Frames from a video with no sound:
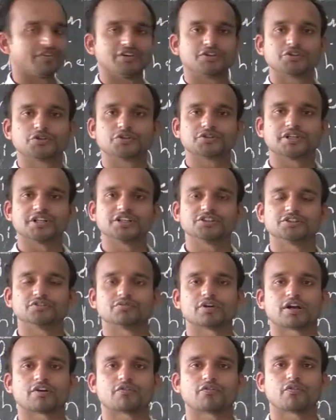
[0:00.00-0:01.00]
into 10 to the
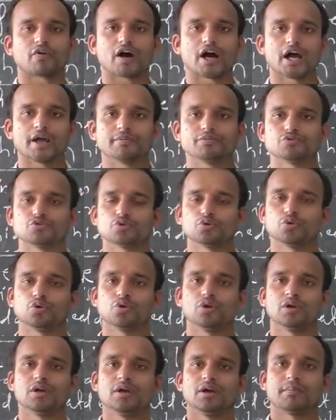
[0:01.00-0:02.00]
power 5
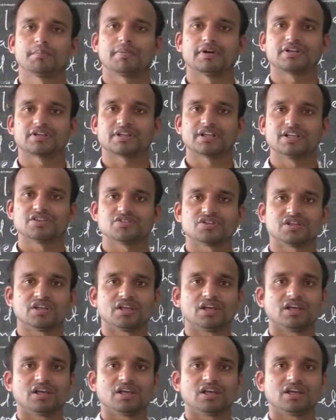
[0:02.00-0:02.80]
joule per kg